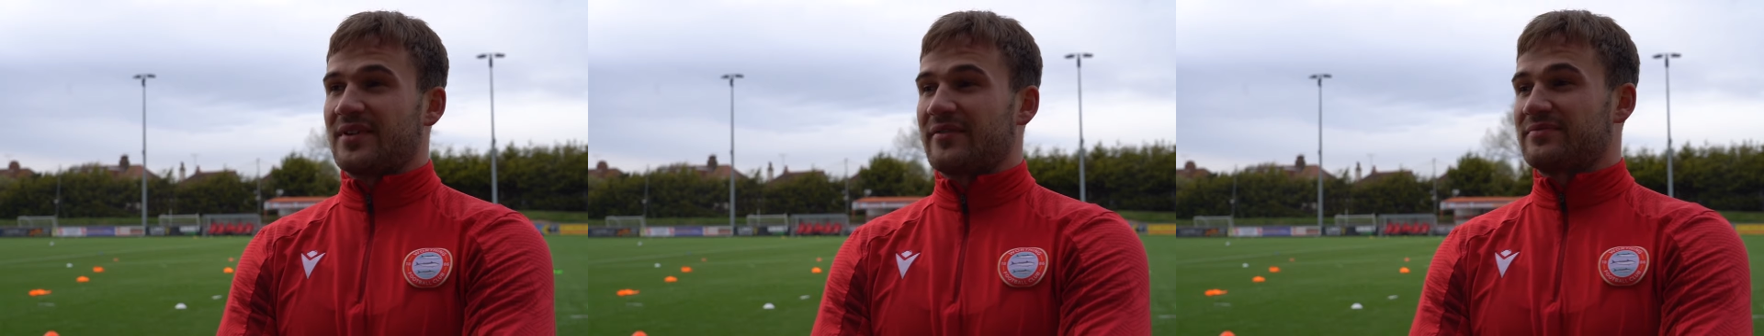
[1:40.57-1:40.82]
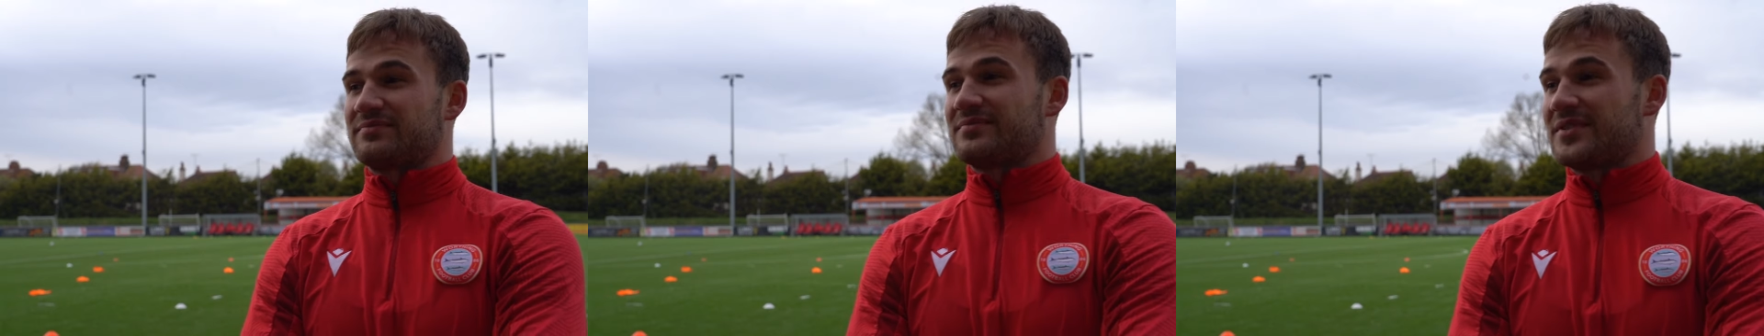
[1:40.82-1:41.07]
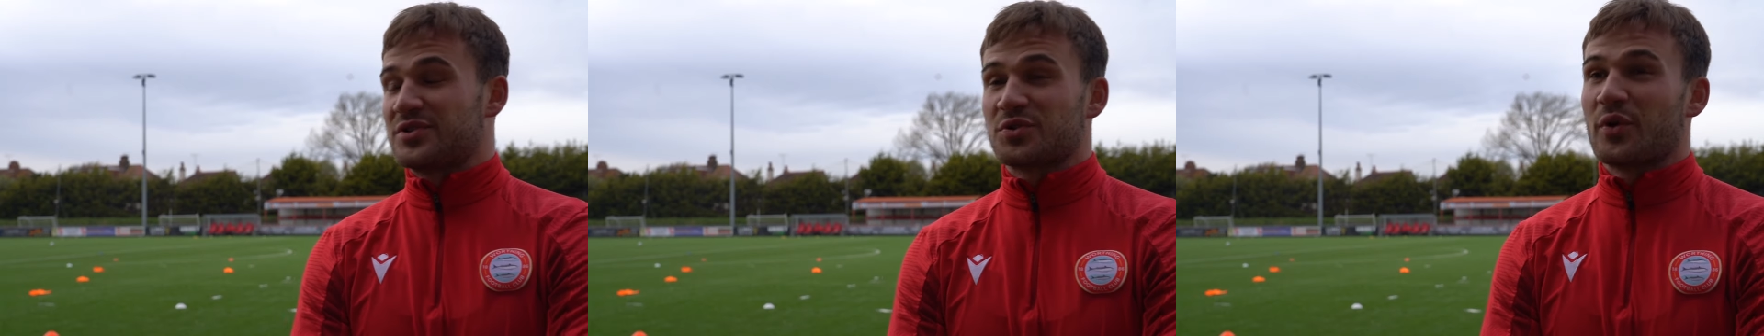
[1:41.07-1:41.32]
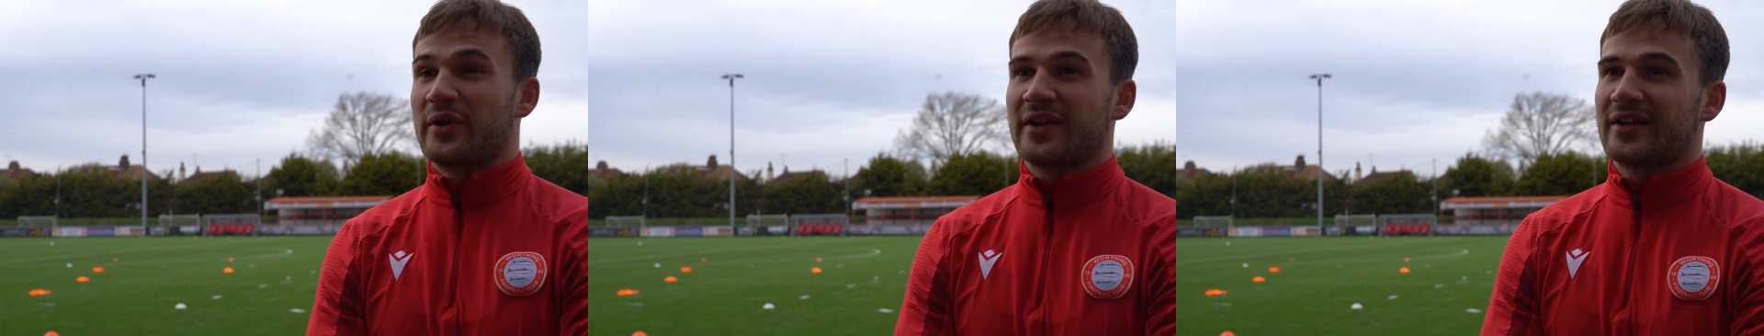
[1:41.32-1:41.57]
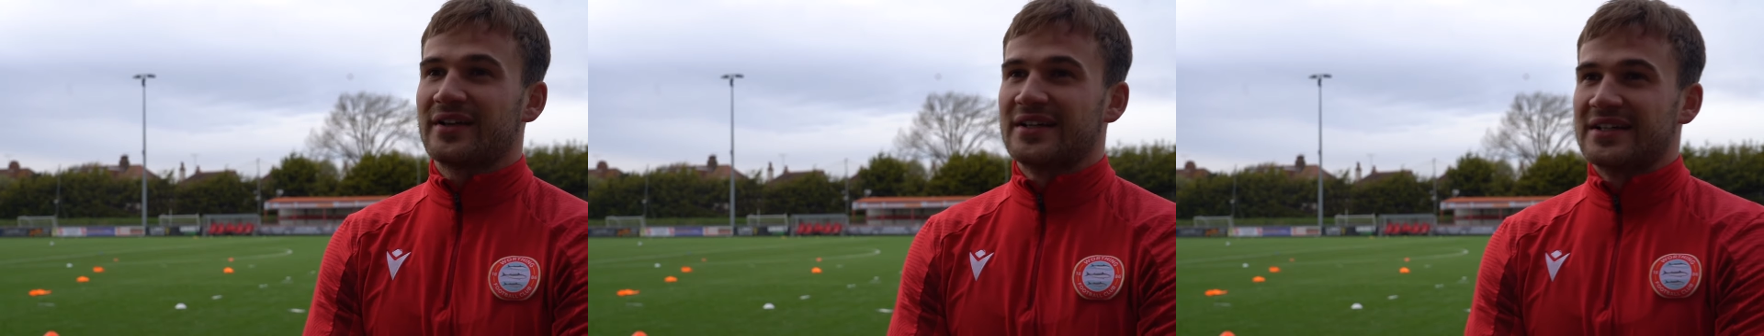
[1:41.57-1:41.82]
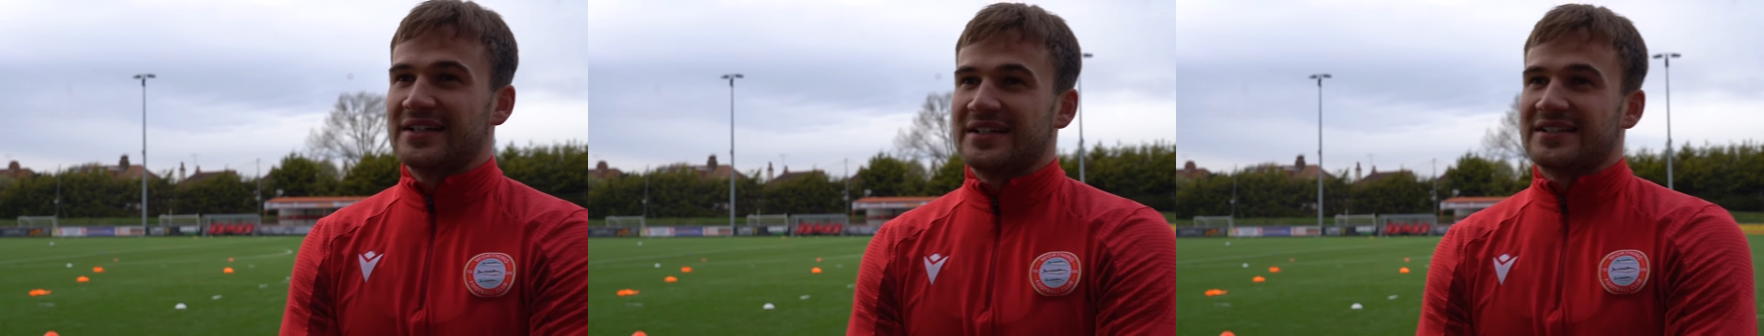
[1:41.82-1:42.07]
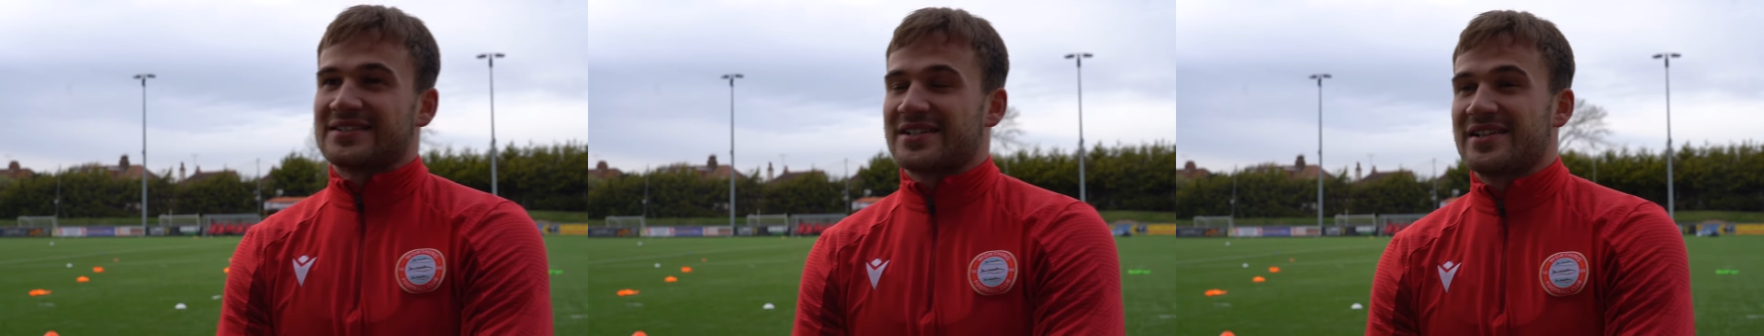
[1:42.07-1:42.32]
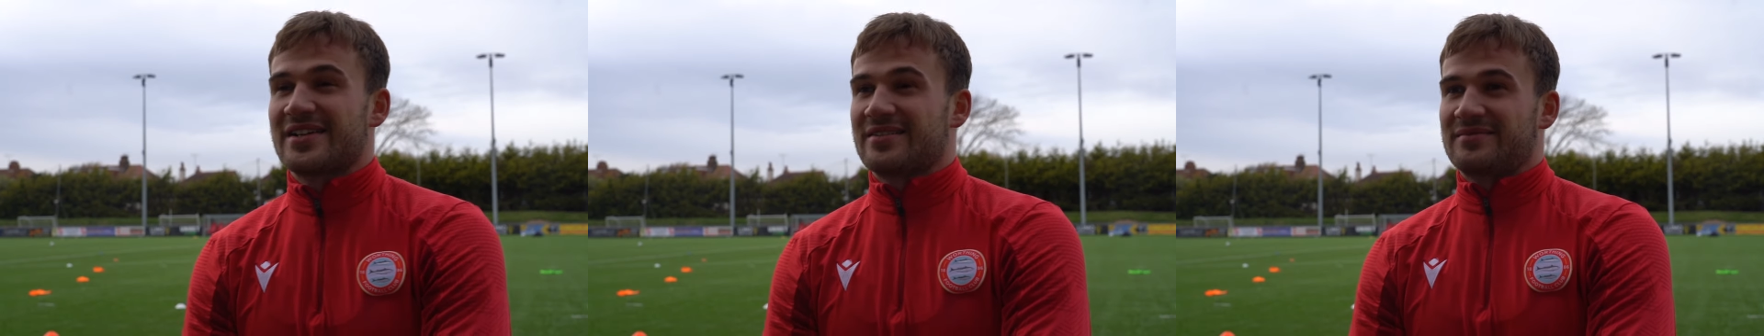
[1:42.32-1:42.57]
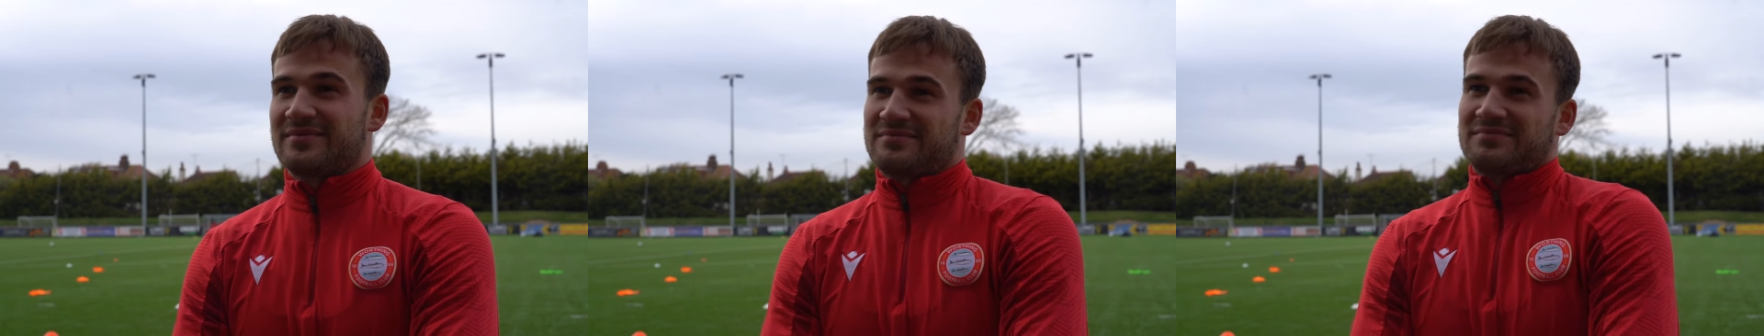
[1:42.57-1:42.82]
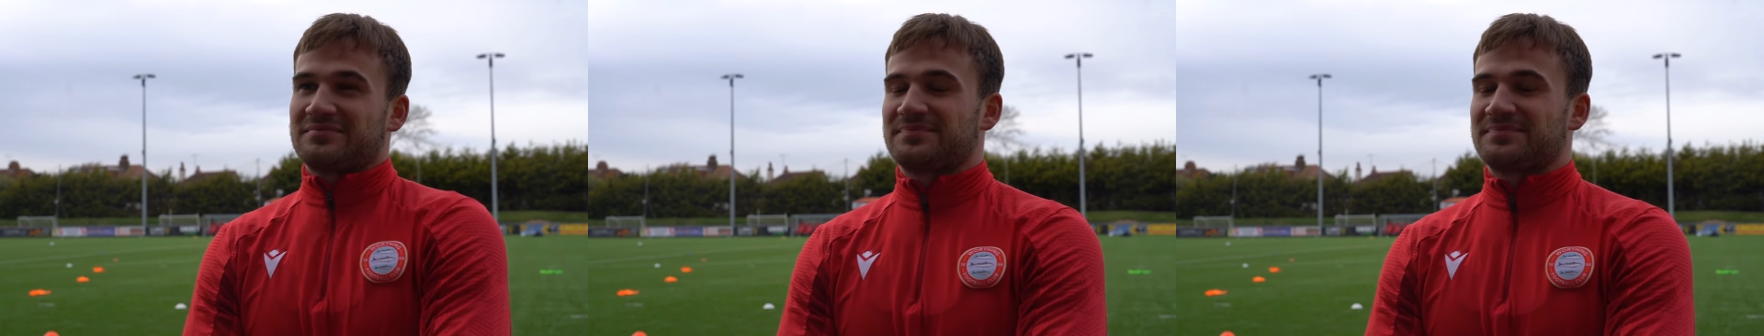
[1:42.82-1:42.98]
I've enjoyed it, so yeah.